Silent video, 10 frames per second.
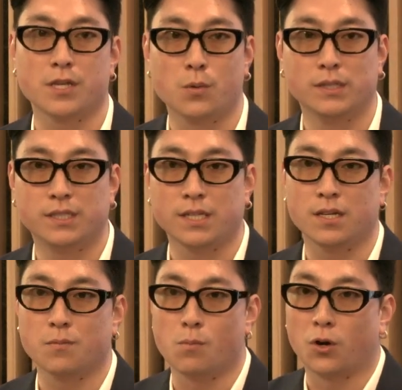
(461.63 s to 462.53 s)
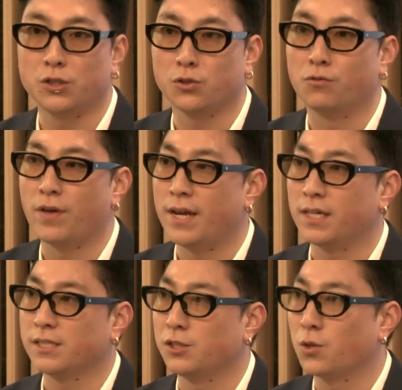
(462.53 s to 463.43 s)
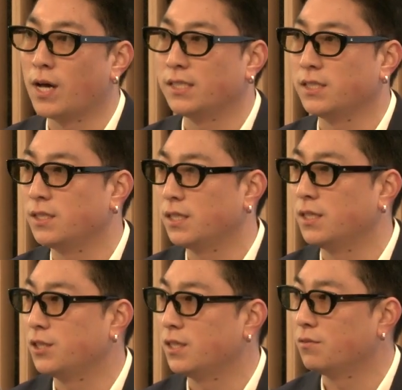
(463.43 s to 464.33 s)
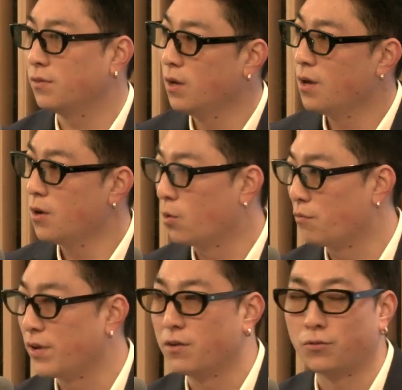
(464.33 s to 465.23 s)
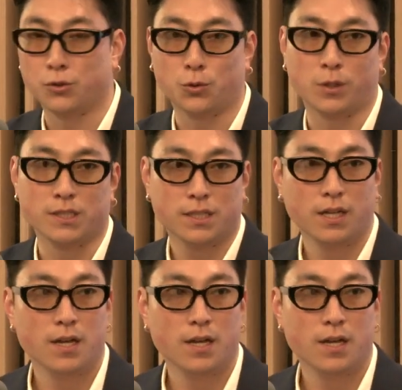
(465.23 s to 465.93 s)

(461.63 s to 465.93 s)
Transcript: USC Marshall VanEck Digital Assets Initiative, or VEDA for short.